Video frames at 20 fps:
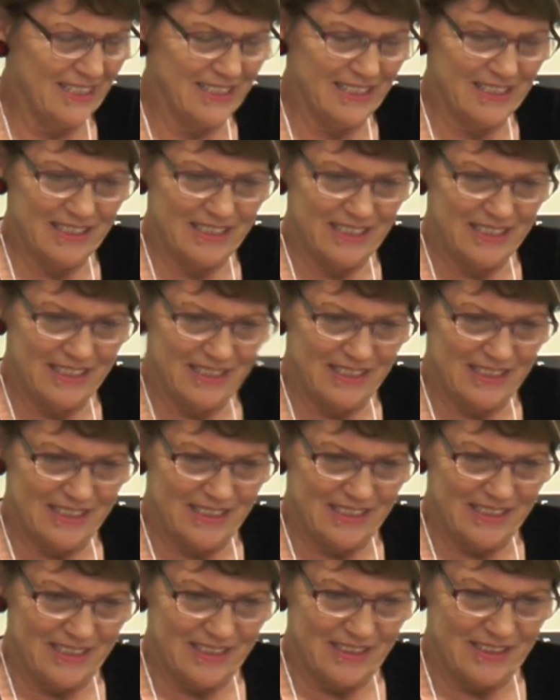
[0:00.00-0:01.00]
Well, thank
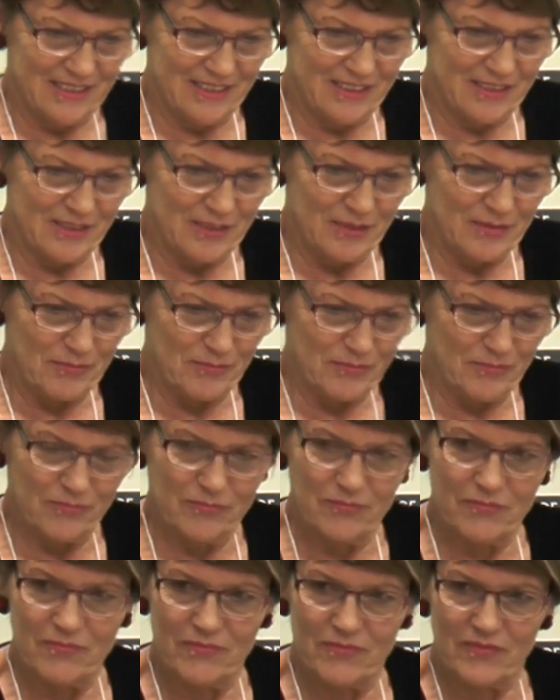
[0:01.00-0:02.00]
you very much, Cheryl.
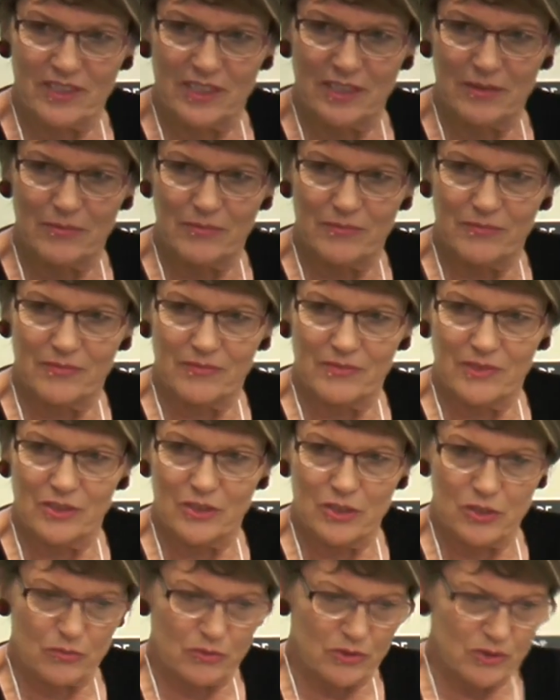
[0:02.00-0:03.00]
Is there anything else you
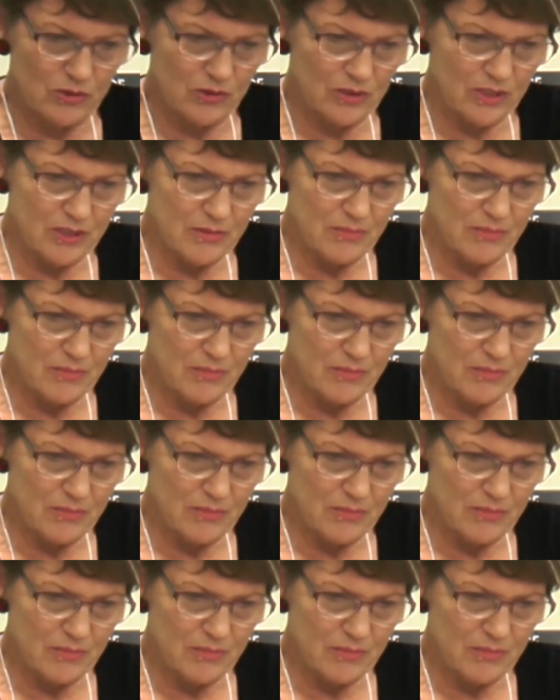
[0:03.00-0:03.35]
want to say?